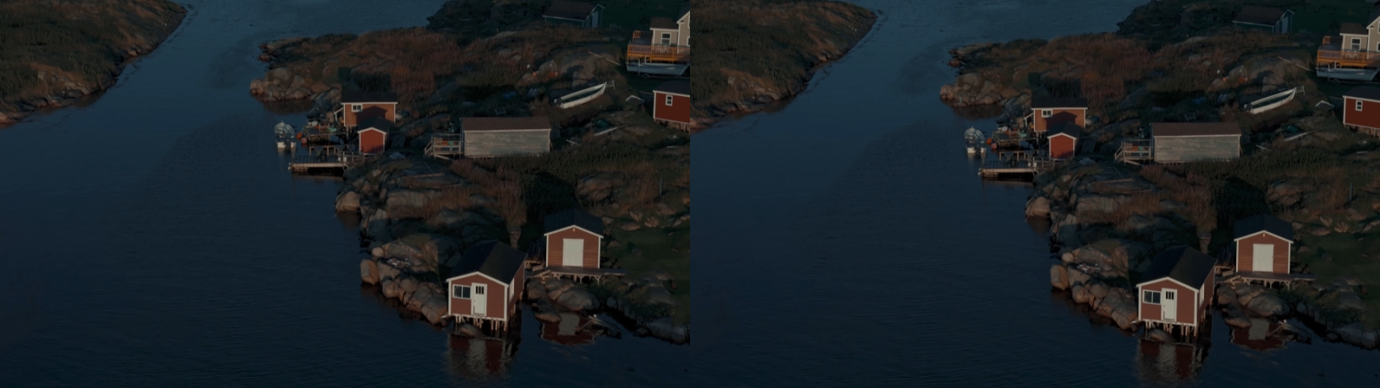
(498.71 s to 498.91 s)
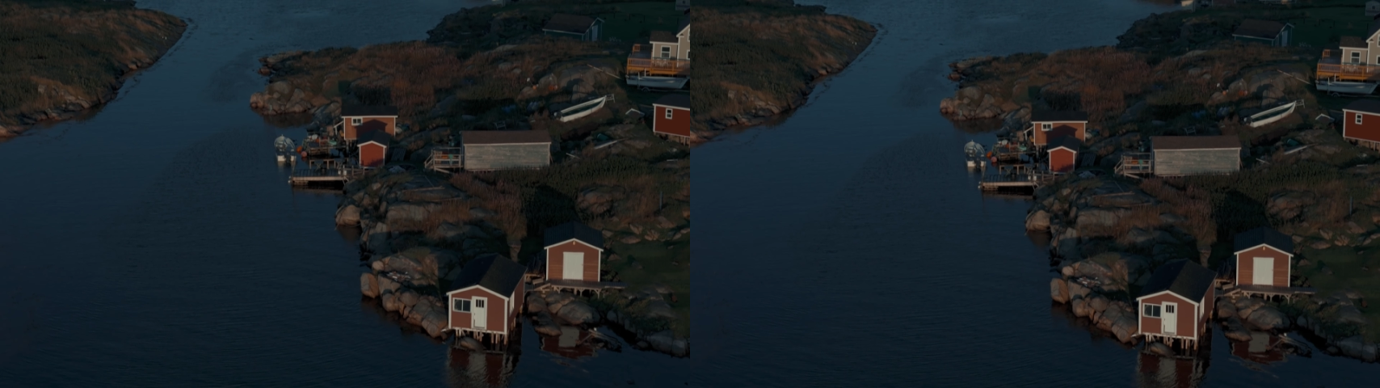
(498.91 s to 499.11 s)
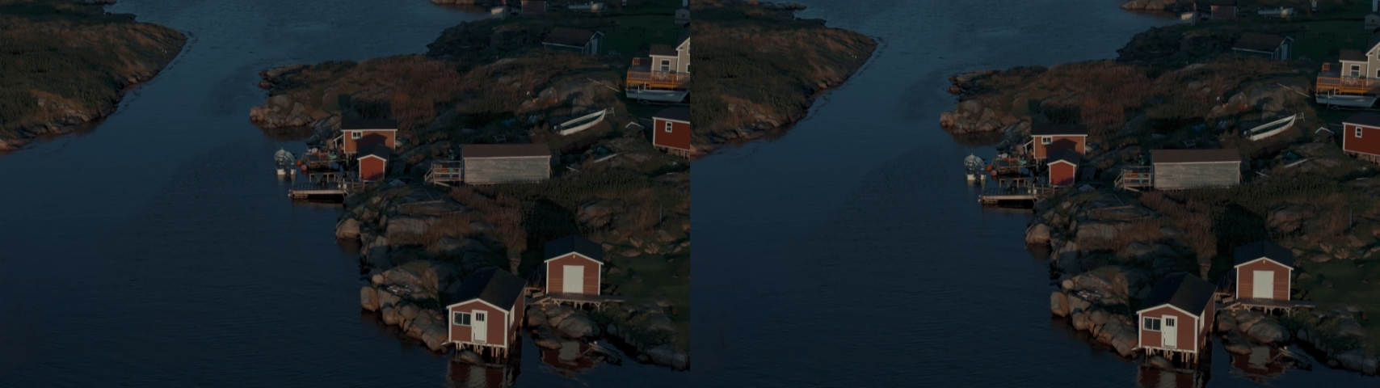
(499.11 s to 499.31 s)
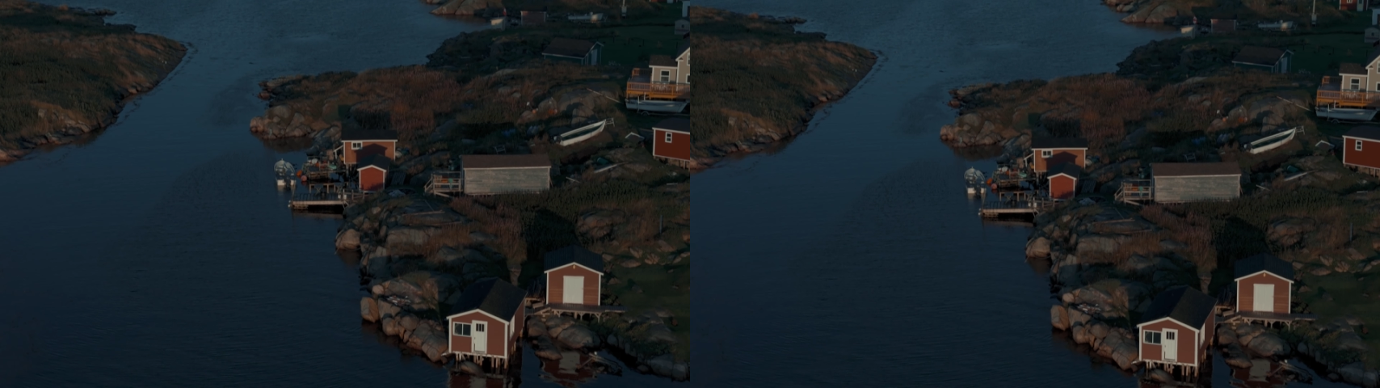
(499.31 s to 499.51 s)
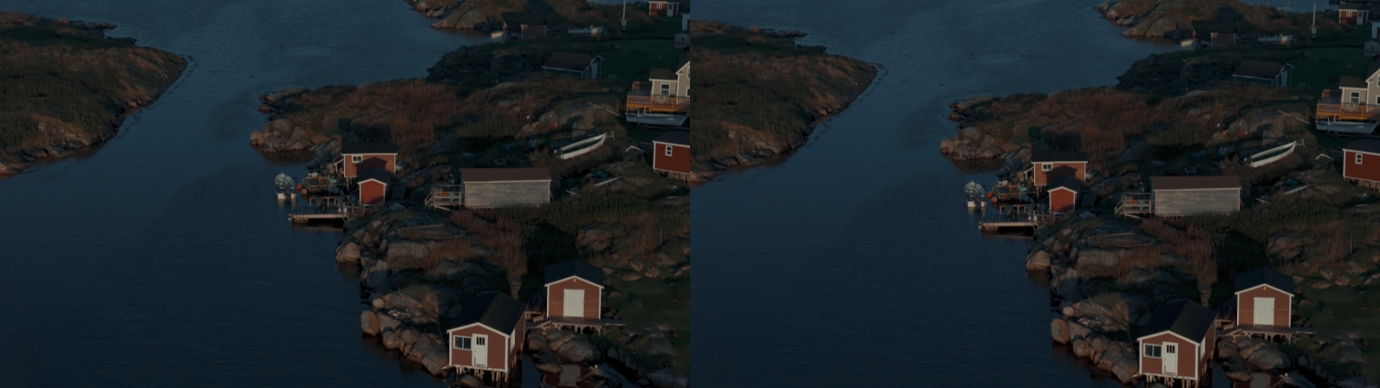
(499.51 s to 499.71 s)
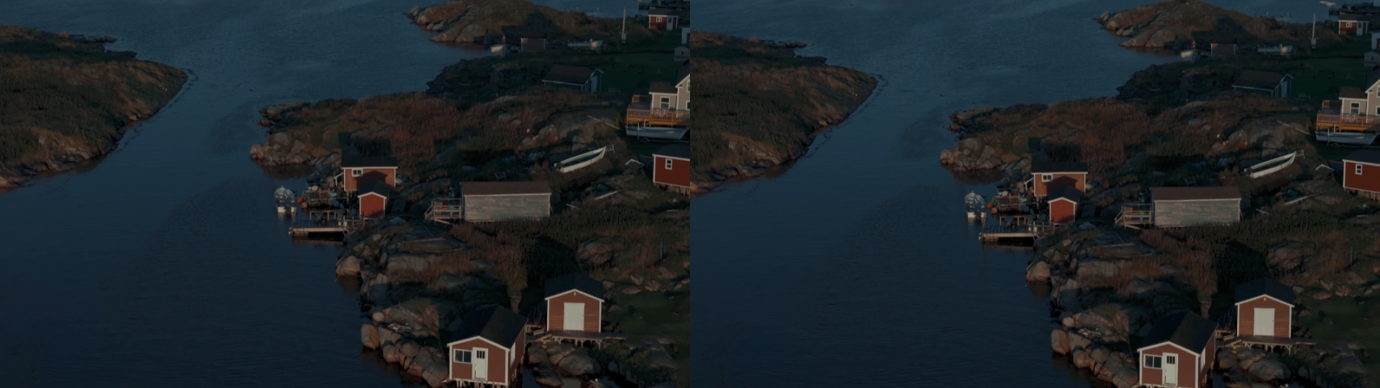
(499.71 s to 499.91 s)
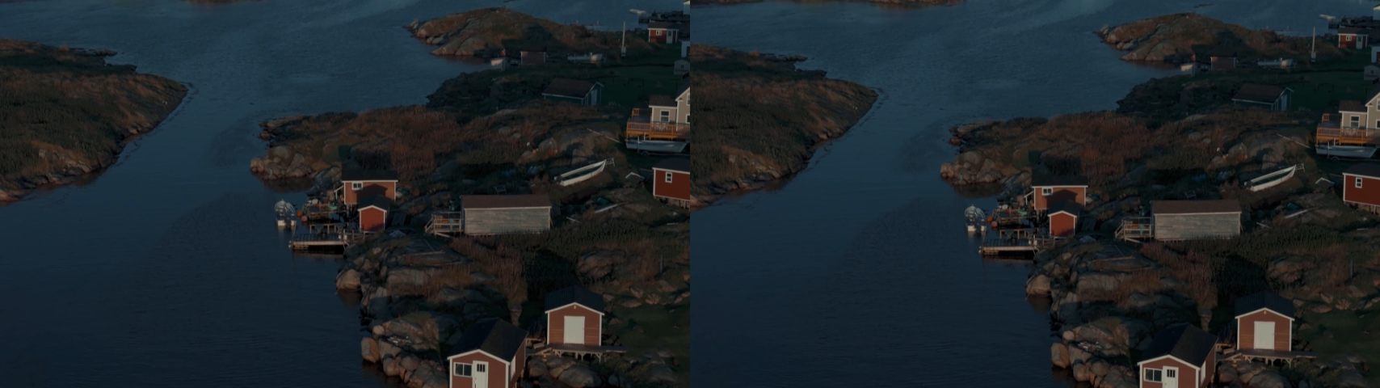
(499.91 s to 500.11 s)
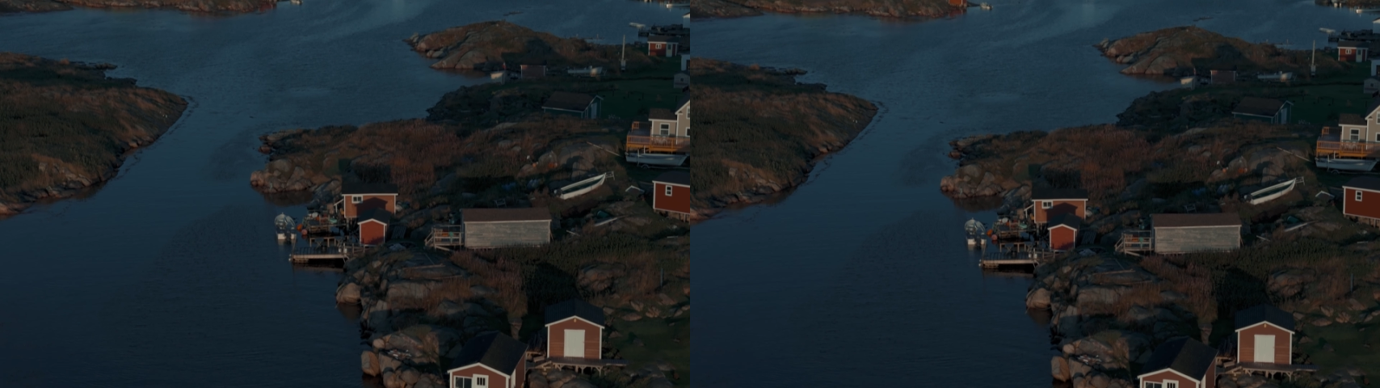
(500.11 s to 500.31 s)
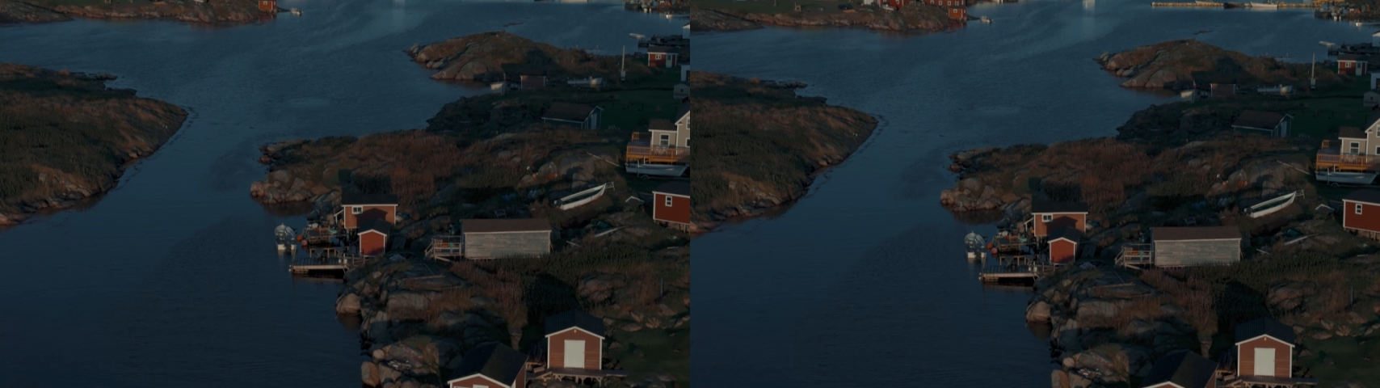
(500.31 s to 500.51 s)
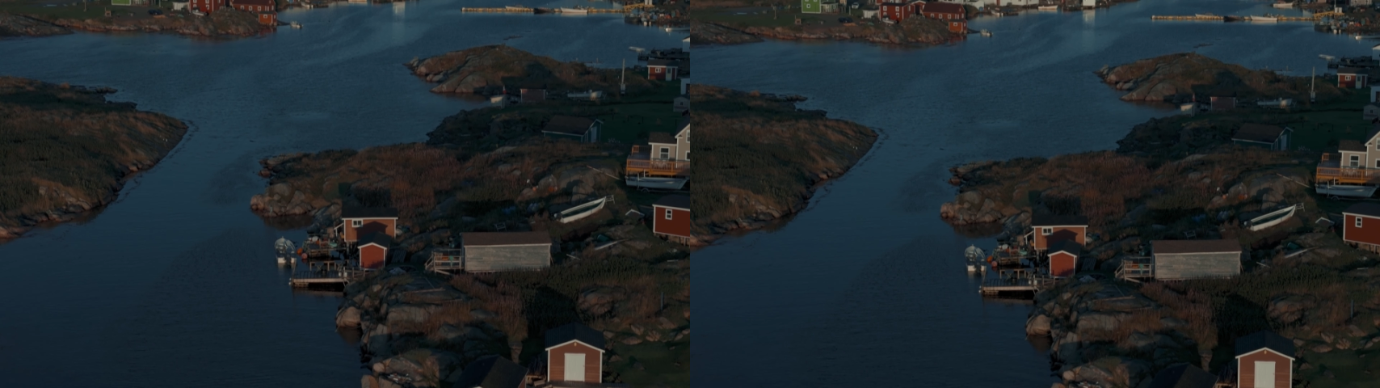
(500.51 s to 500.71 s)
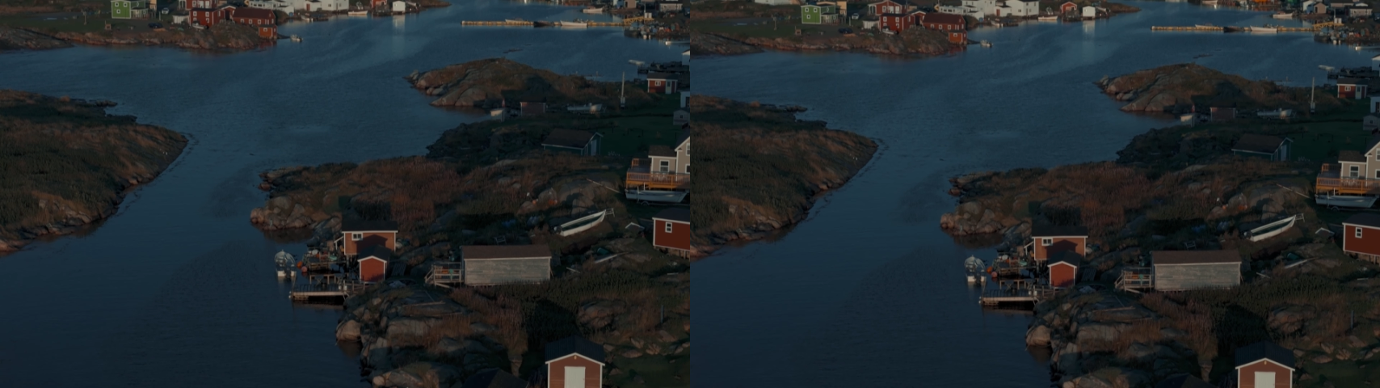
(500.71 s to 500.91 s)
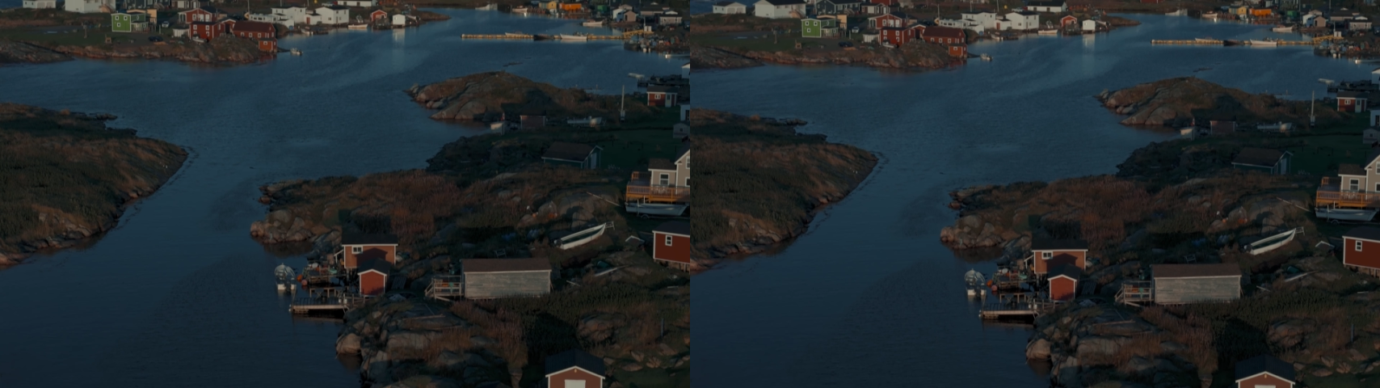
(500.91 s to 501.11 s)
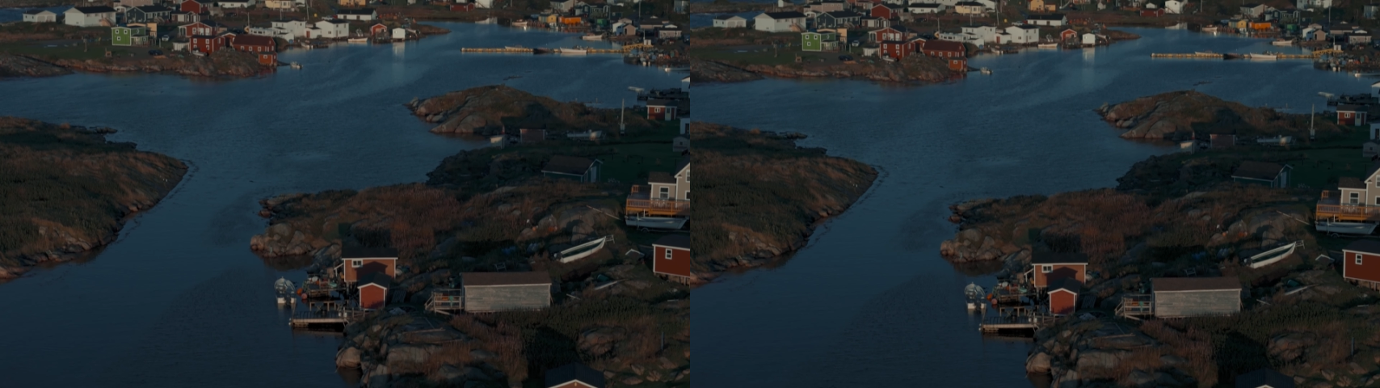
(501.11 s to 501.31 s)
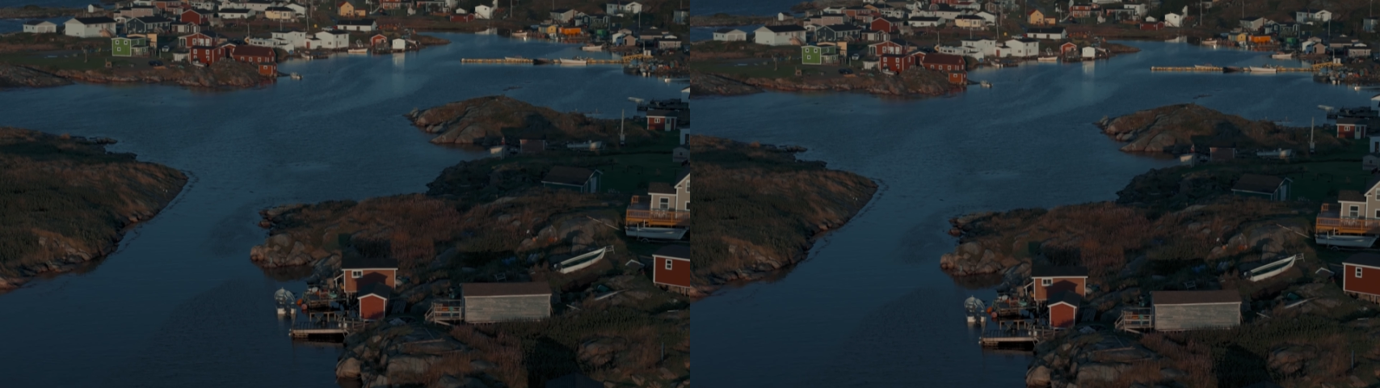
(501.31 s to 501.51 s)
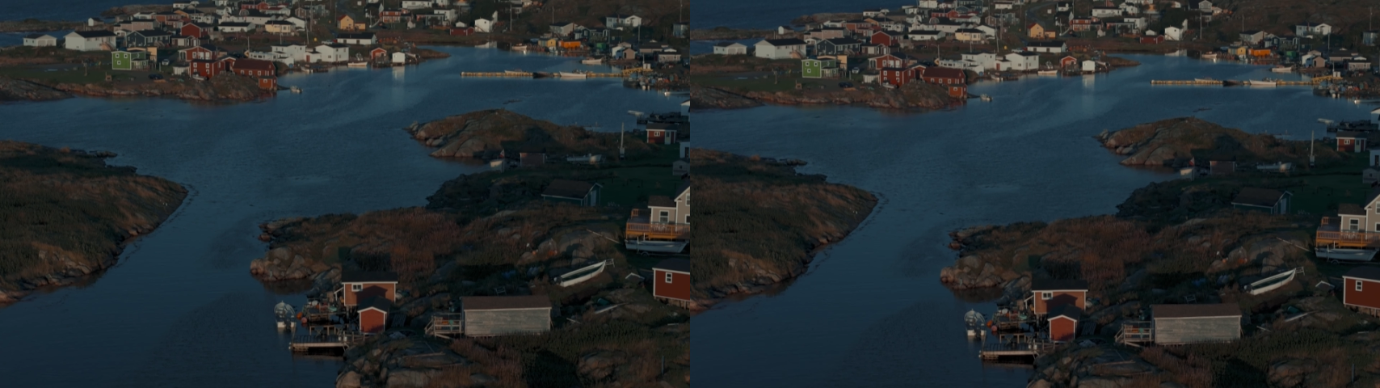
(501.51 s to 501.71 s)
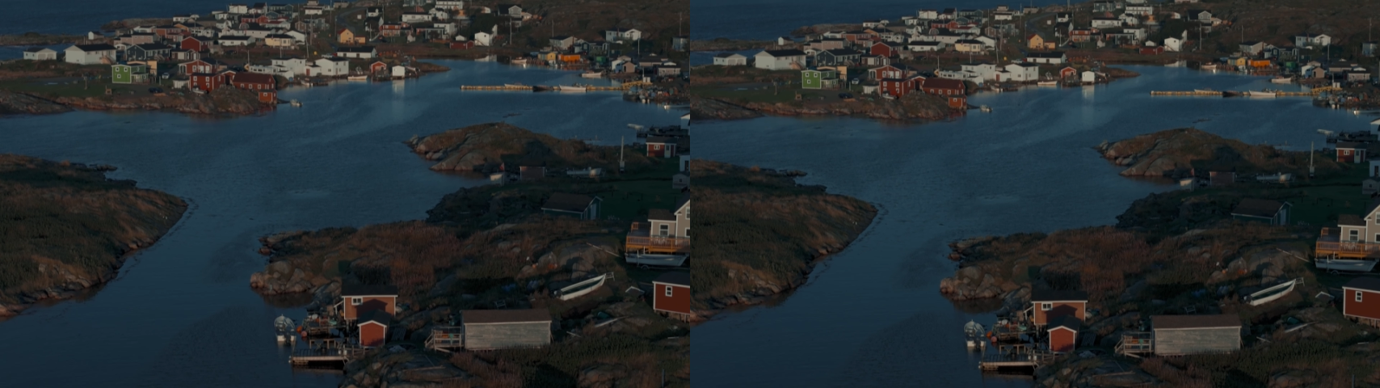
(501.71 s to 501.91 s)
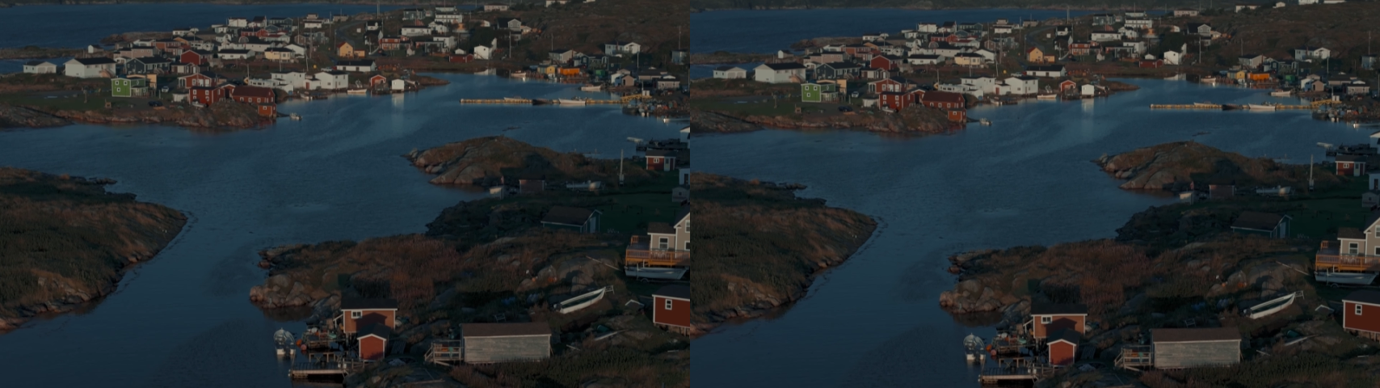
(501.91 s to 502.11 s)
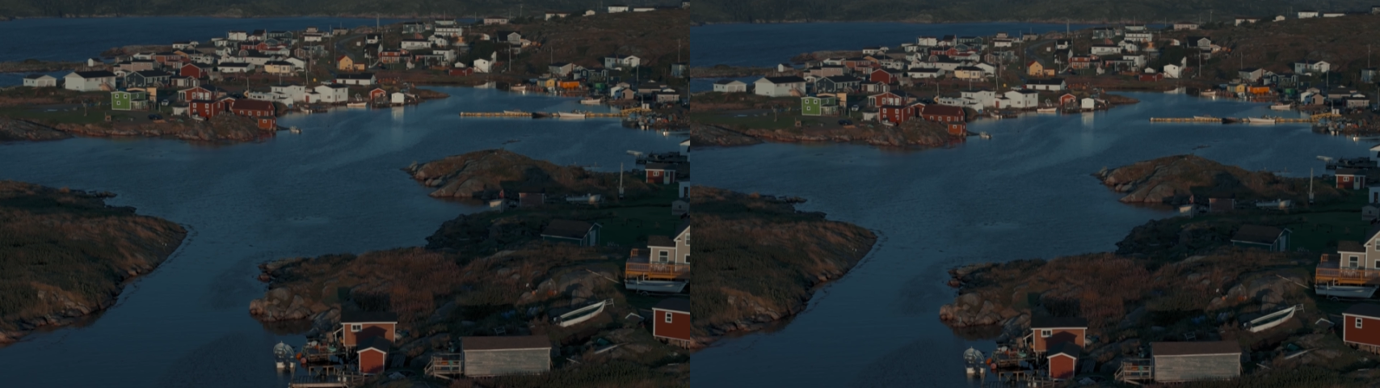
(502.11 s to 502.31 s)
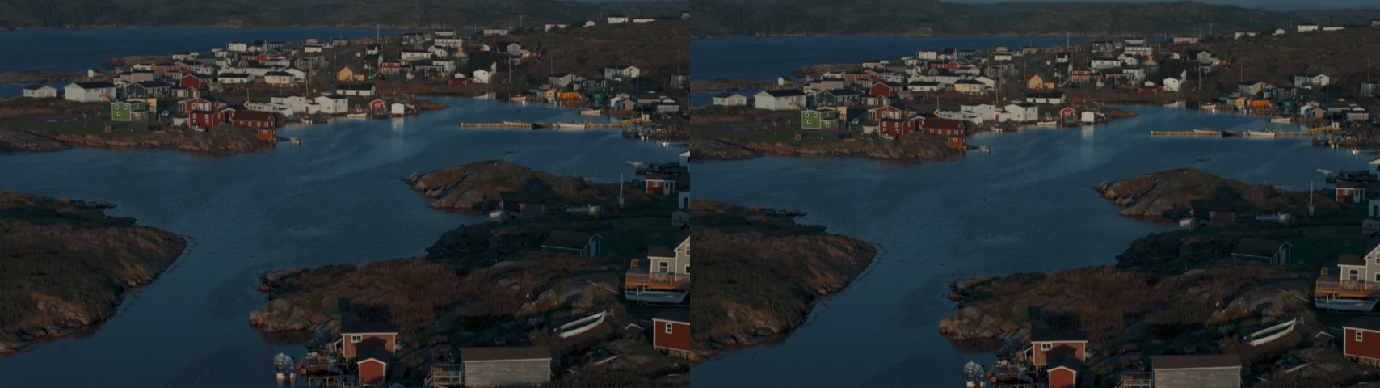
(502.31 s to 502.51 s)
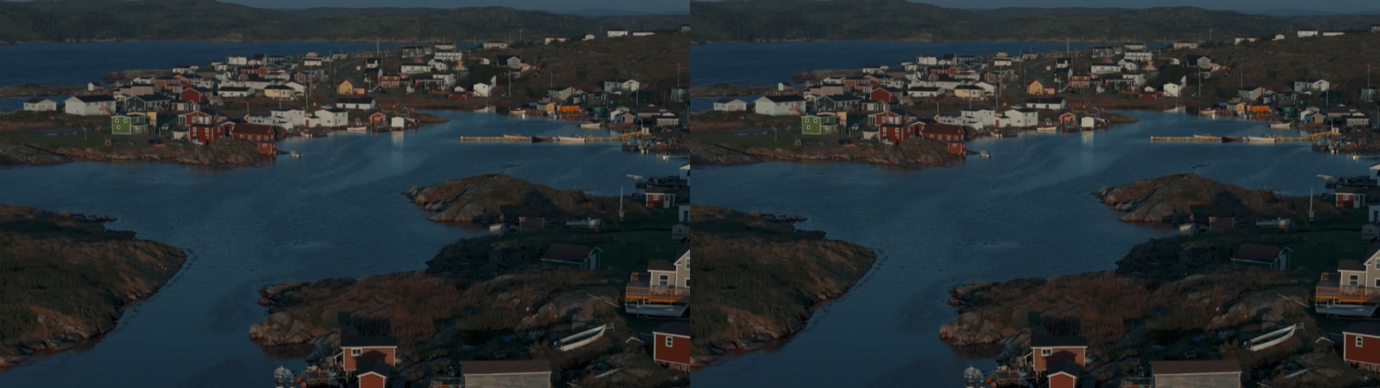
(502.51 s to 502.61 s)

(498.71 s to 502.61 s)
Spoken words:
(no speaker visible)